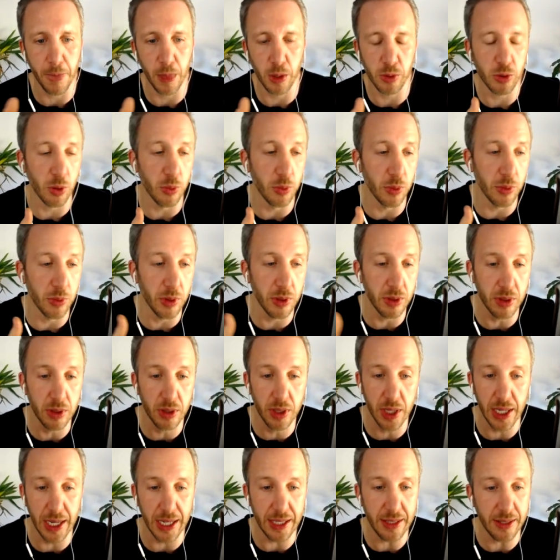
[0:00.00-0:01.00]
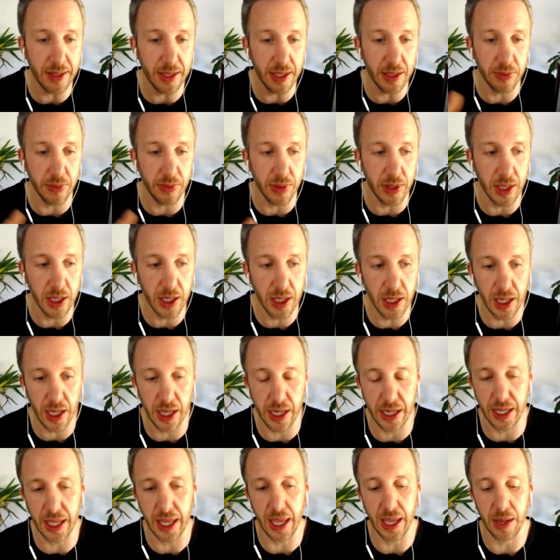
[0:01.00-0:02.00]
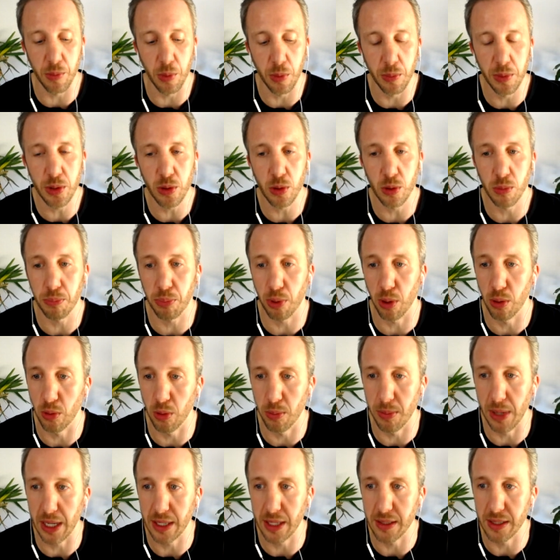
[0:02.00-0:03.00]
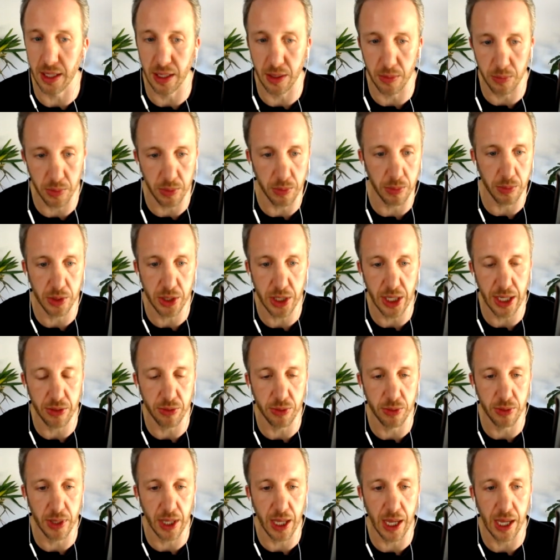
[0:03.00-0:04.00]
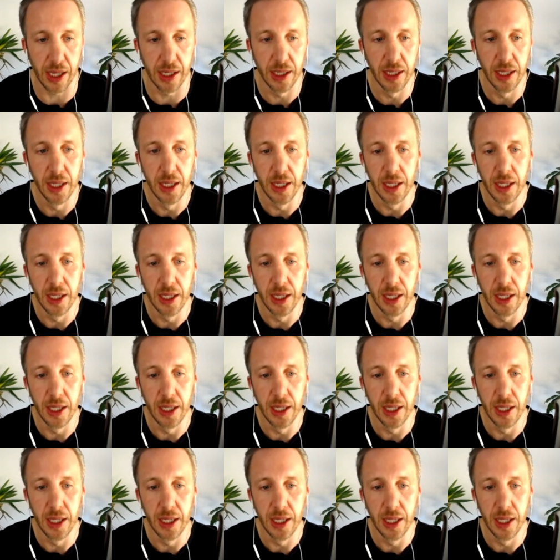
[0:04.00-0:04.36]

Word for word: So connected TV, and again, when we talk programmatic, and we'll, we'll chat through that,